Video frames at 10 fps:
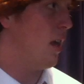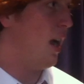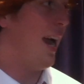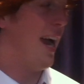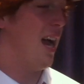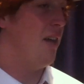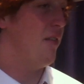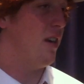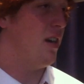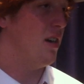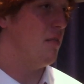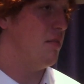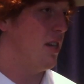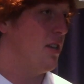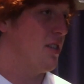I have. Um,
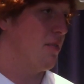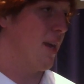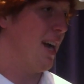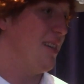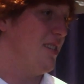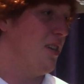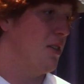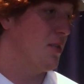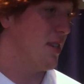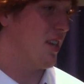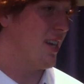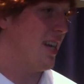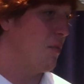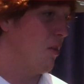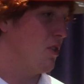you know, there's some guys, you know, especially like
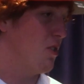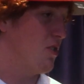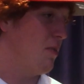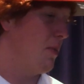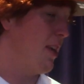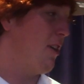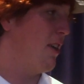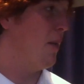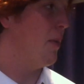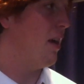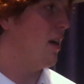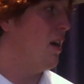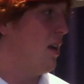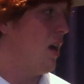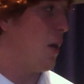Keith Marshall, some people that are already up there
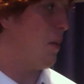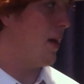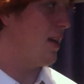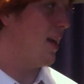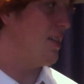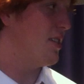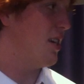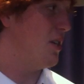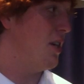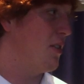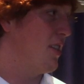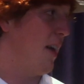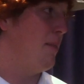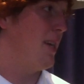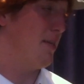of my class. So, you know,
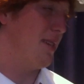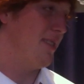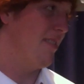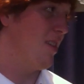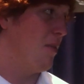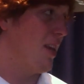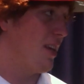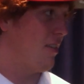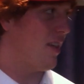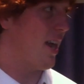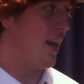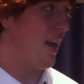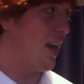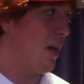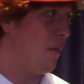I've been committed since summer, like you said.
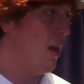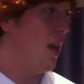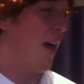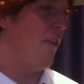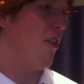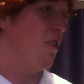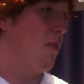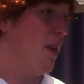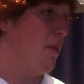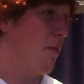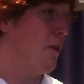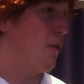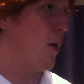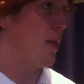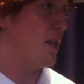And um, I've also been able to build a
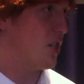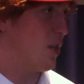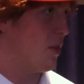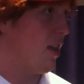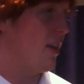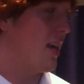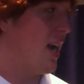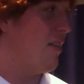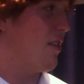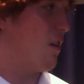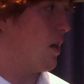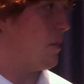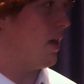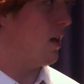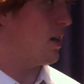great relationship with a lot of the guys that are already up there